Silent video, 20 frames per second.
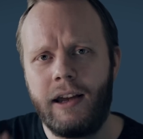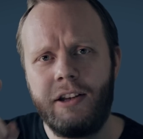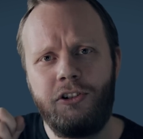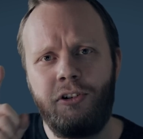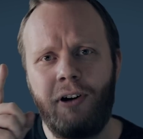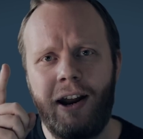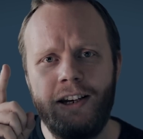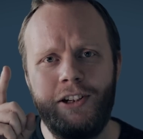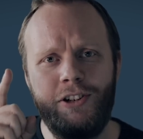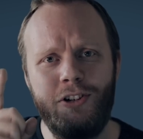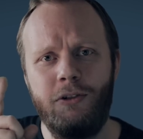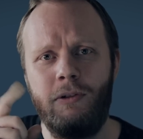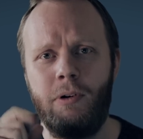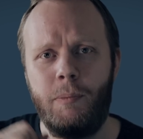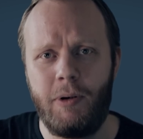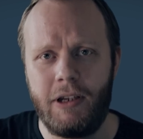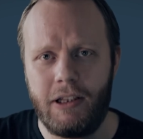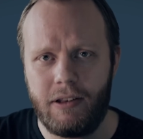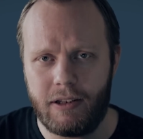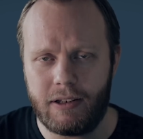Try to
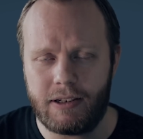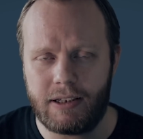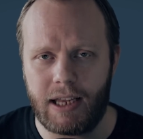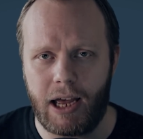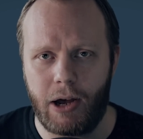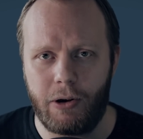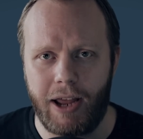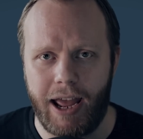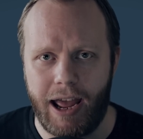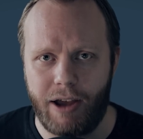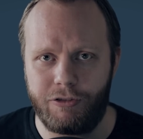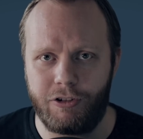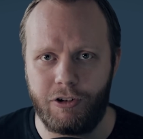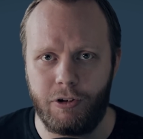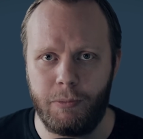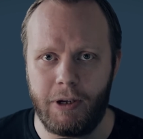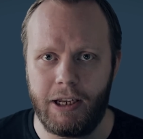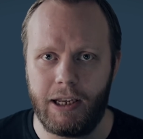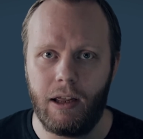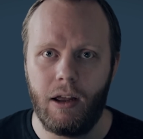repeat this sound
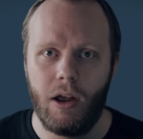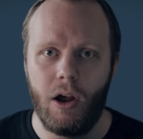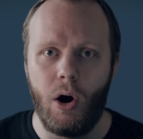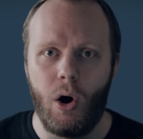after me.